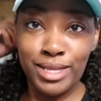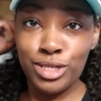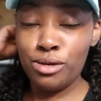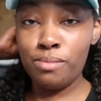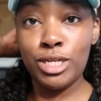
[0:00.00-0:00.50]

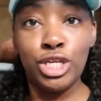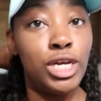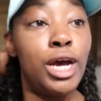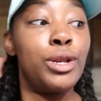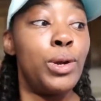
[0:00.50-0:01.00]
back to my
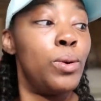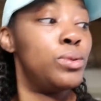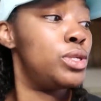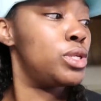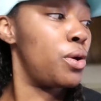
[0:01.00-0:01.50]

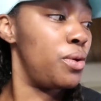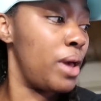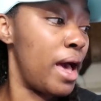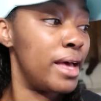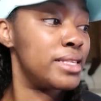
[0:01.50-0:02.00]
channel so you
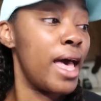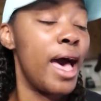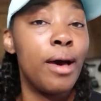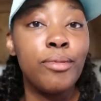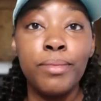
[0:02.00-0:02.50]
guys
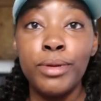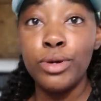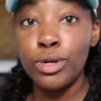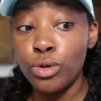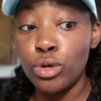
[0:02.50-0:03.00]
i'm gonna be
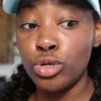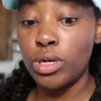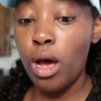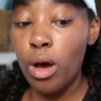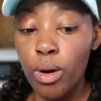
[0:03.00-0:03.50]
doing a
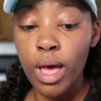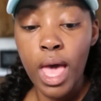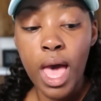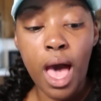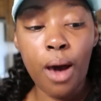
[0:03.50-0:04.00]
grocery haul
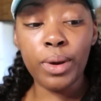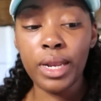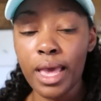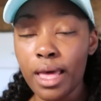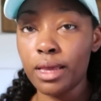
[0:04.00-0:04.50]
i
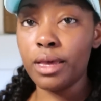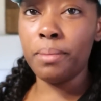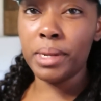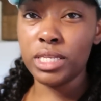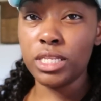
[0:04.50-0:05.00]
went and got a
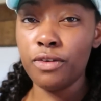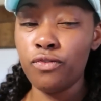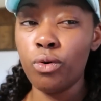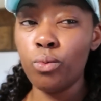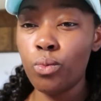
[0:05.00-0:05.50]
good bit of
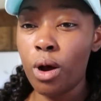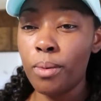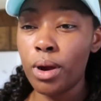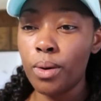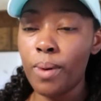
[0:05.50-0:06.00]
stuff from
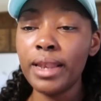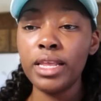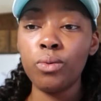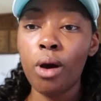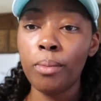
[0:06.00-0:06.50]
walmart well i
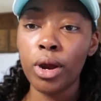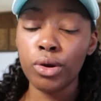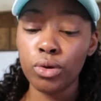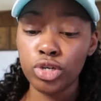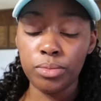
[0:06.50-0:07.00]
did
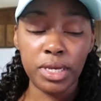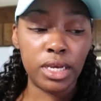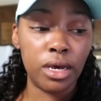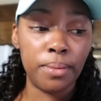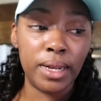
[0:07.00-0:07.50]
walmart grocery
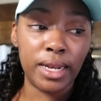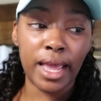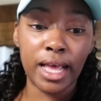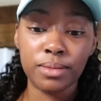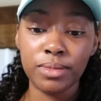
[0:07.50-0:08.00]
pickup and then
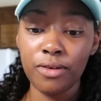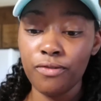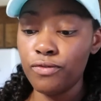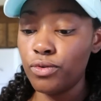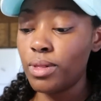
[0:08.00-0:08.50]
i got some stuff
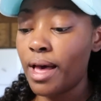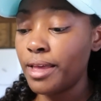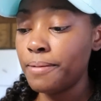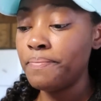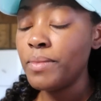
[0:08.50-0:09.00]
from food
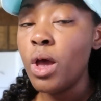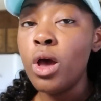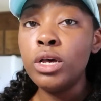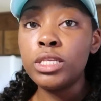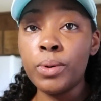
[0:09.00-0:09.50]
lion
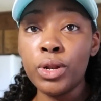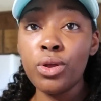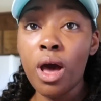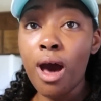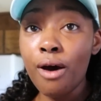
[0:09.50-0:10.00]
so i am going
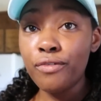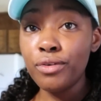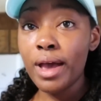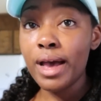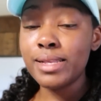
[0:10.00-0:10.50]
to do a haul for
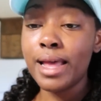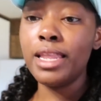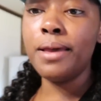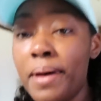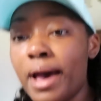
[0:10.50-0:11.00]
you guys i
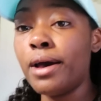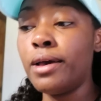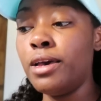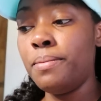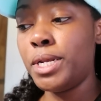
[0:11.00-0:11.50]
did buy a
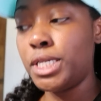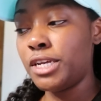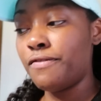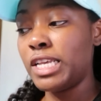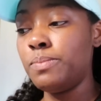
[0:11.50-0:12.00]
good bit of
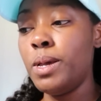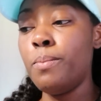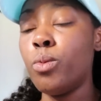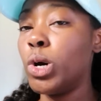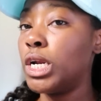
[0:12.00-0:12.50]
stuff i
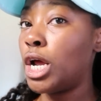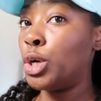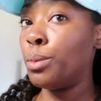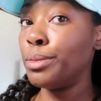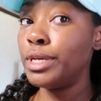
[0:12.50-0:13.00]
spent more than i
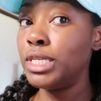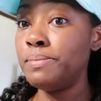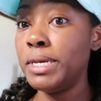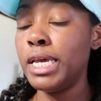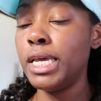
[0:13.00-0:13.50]
normally
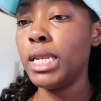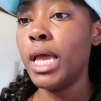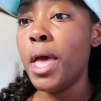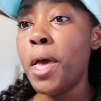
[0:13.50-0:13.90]
spend